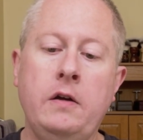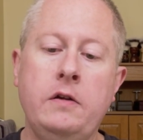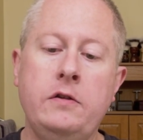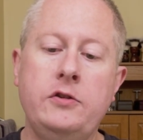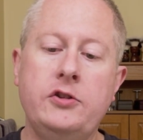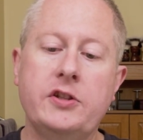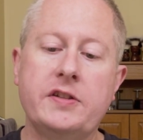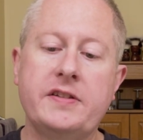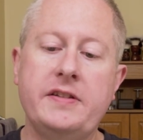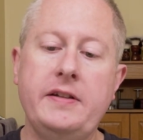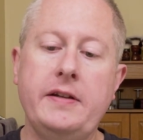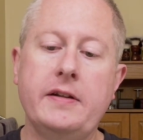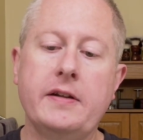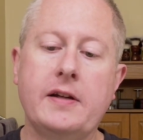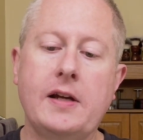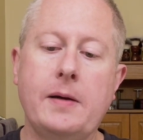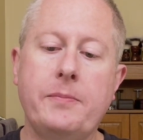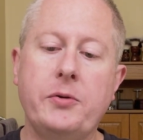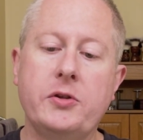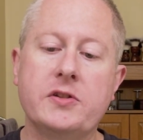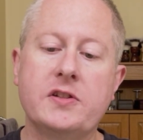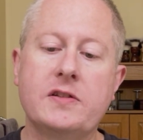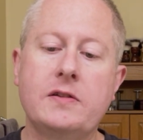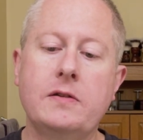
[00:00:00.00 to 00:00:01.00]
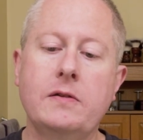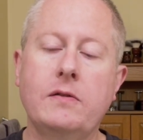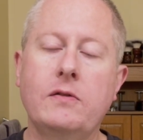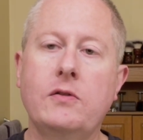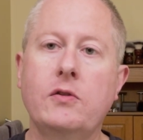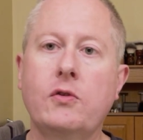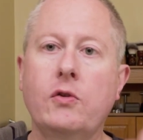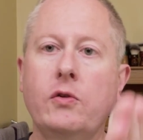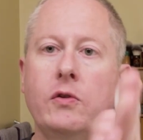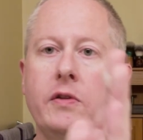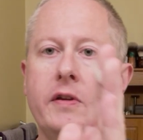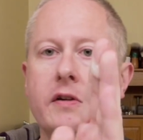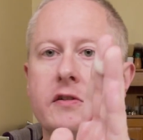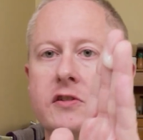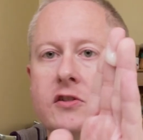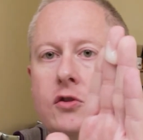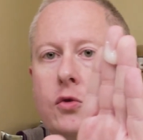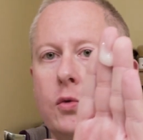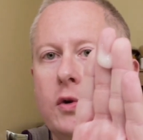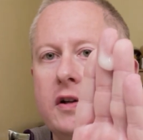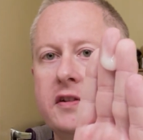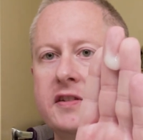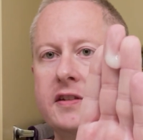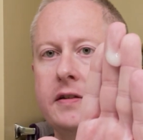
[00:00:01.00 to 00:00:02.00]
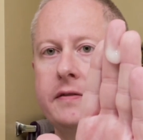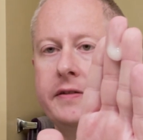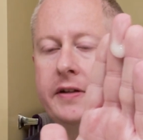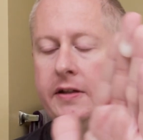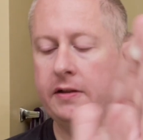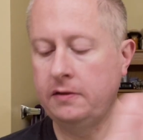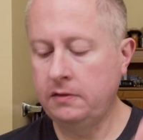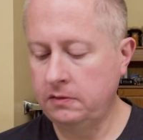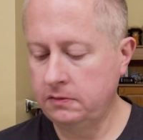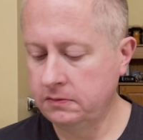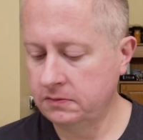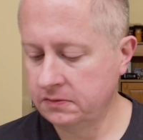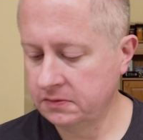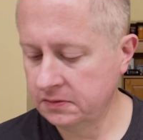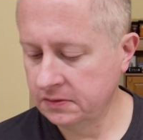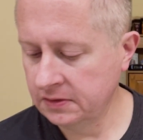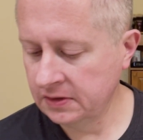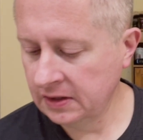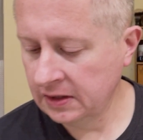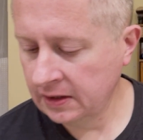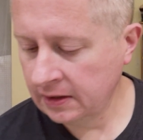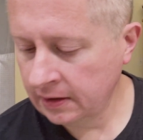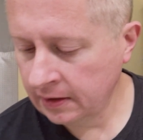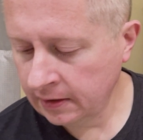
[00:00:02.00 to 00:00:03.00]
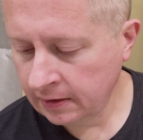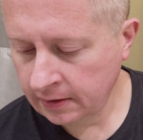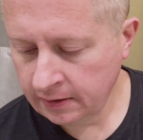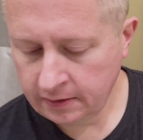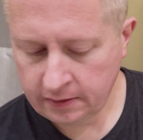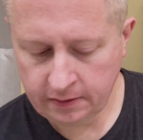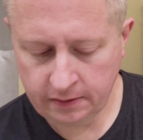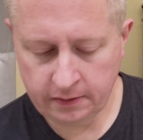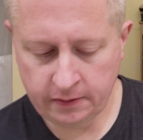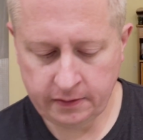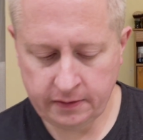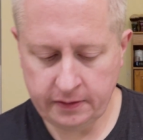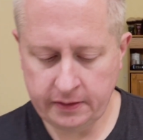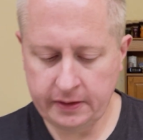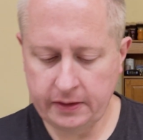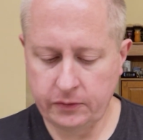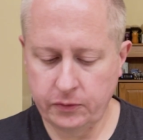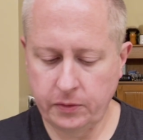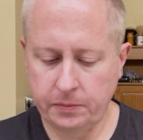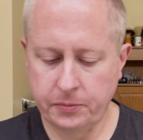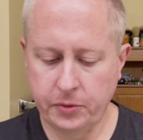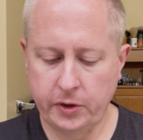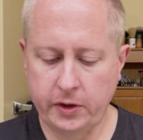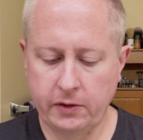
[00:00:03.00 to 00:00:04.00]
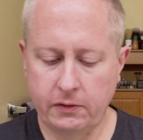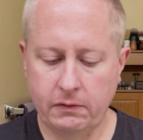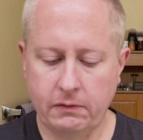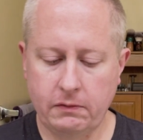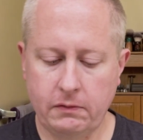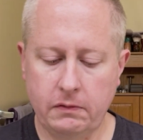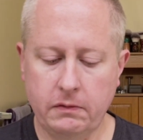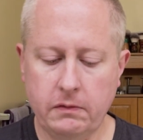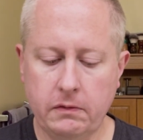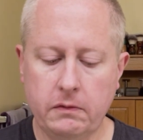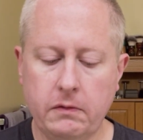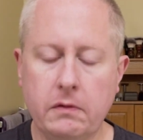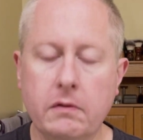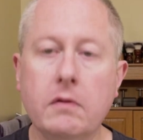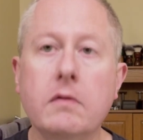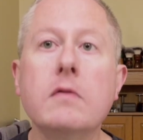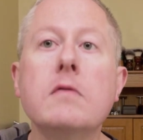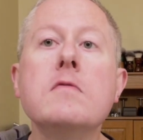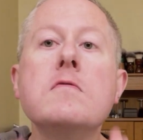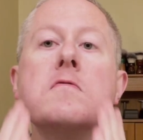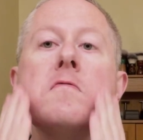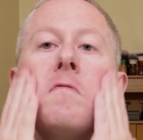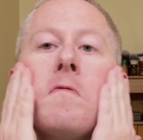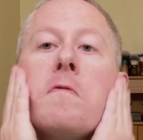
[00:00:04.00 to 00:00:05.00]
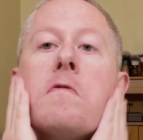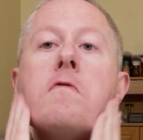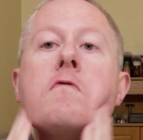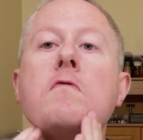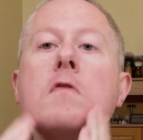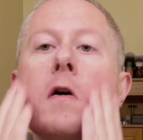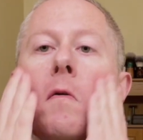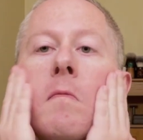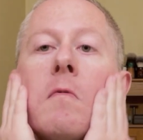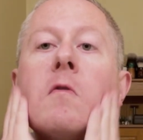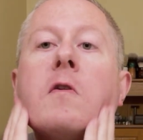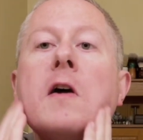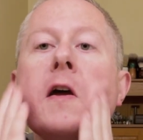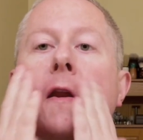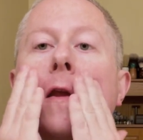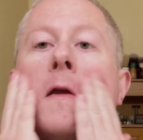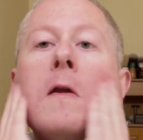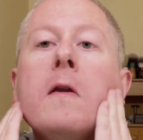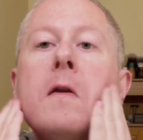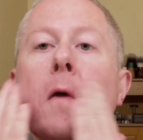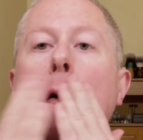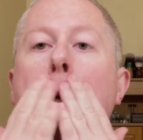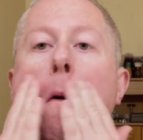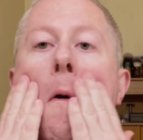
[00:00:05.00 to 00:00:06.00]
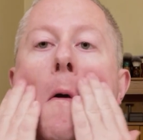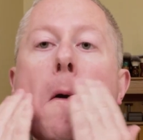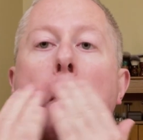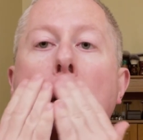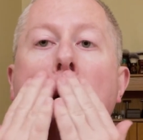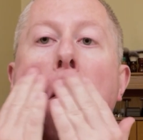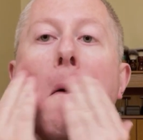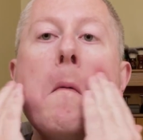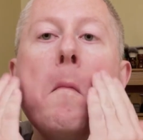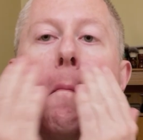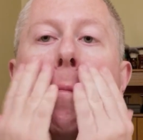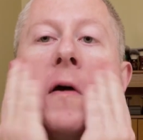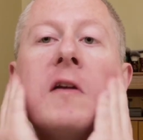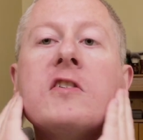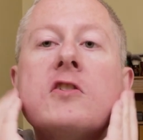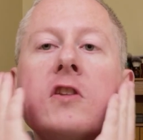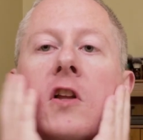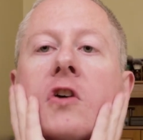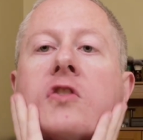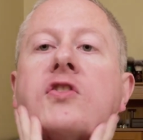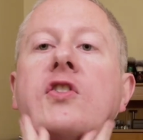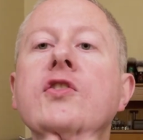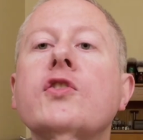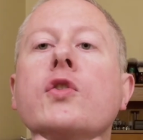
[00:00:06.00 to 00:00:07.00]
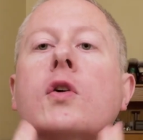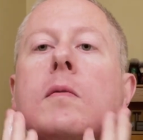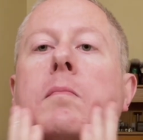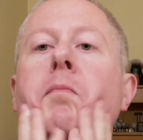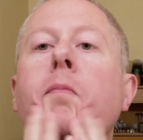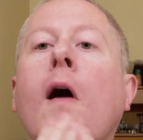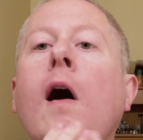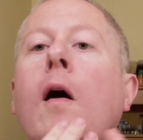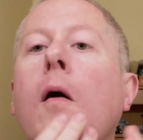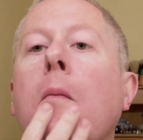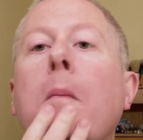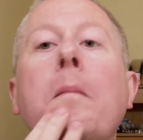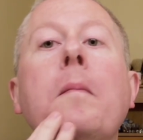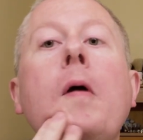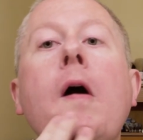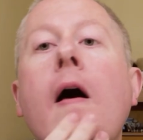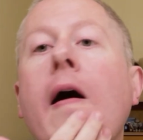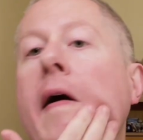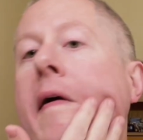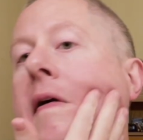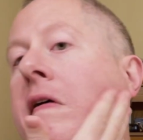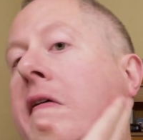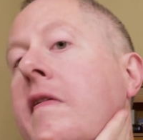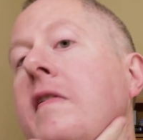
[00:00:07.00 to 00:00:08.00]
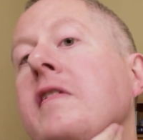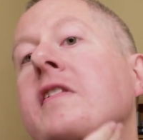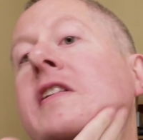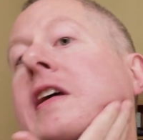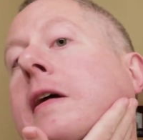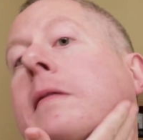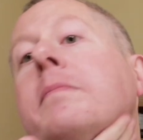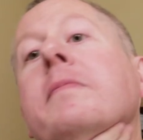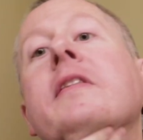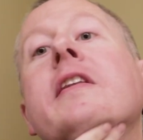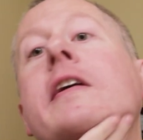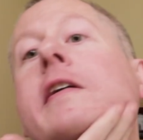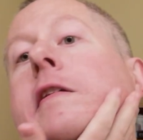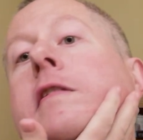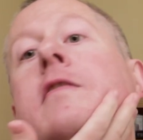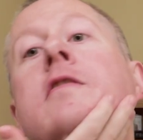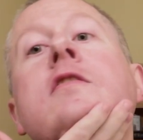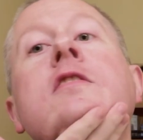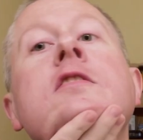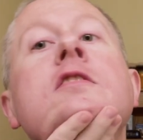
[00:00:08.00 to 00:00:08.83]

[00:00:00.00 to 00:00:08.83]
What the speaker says: Just need a couple little squirts of it. And we rub it right in, much closer to a balm type thing.